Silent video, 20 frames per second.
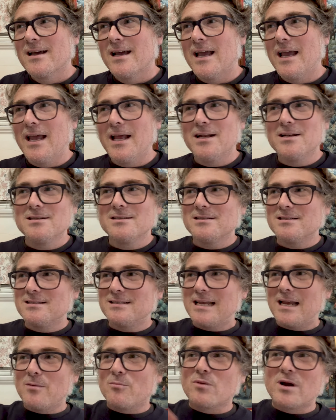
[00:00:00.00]
and
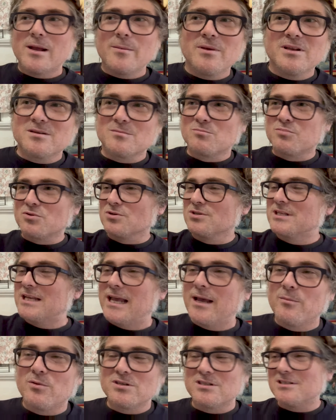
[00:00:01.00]
Sam Raimi's and Bruce
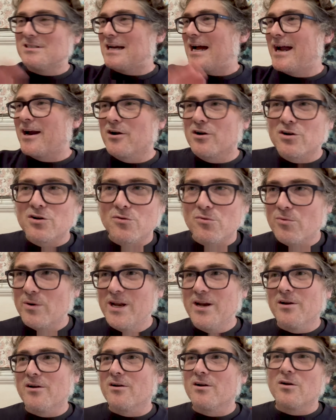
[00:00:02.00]
Campbell's entire
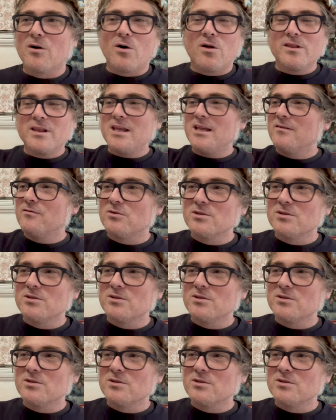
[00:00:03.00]
career and all the Evil